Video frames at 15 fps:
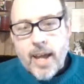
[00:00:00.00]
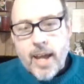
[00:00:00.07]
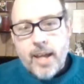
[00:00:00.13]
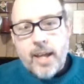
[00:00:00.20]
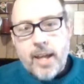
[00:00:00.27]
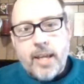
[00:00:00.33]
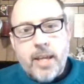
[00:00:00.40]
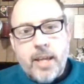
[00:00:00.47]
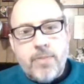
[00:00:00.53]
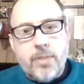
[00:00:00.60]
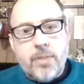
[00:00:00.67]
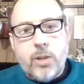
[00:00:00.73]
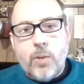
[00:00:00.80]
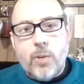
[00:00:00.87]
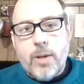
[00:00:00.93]
And
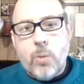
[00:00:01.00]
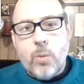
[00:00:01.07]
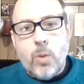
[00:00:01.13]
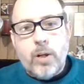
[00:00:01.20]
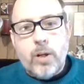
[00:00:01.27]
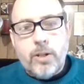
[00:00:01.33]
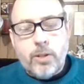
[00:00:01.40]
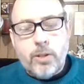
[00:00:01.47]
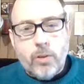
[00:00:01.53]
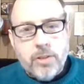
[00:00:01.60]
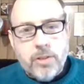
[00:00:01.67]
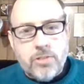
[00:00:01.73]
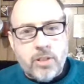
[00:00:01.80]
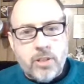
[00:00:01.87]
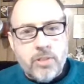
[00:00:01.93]
even the Greek word
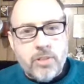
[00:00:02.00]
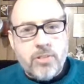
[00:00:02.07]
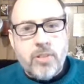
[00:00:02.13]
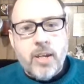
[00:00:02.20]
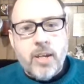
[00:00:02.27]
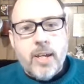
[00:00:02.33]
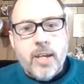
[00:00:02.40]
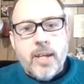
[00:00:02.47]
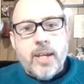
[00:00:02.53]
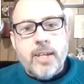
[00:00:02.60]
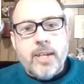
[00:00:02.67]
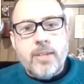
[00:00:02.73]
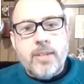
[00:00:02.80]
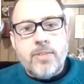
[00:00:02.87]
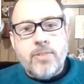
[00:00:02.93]
Christos
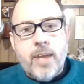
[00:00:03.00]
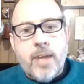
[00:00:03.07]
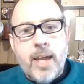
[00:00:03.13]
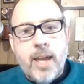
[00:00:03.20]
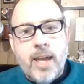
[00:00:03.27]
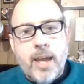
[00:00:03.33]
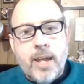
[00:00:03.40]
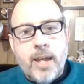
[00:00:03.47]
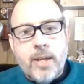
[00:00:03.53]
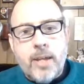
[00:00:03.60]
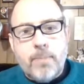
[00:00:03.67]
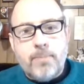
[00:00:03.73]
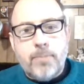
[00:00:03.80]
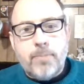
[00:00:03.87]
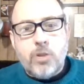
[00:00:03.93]
is
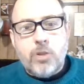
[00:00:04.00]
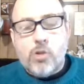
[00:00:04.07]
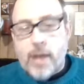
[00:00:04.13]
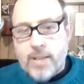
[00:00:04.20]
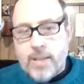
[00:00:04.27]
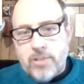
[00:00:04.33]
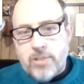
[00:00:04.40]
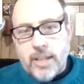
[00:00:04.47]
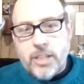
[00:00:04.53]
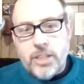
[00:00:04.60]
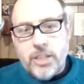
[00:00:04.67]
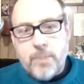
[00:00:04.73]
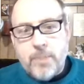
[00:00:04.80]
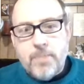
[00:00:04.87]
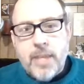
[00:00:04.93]
a
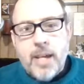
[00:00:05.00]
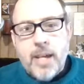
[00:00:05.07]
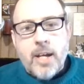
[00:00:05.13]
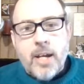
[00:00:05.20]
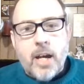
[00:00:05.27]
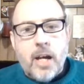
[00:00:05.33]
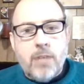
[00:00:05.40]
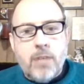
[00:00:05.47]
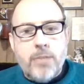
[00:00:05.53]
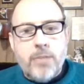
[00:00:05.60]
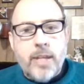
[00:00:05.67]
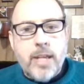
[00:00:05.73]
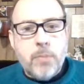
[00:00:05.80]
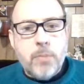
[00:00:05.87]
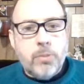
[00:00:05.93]
translation of
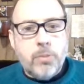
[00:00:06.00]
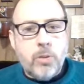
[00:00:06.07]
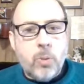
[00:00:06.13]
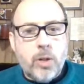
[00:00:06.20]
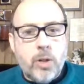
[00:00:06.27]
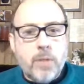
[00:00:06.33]
the Hebrew word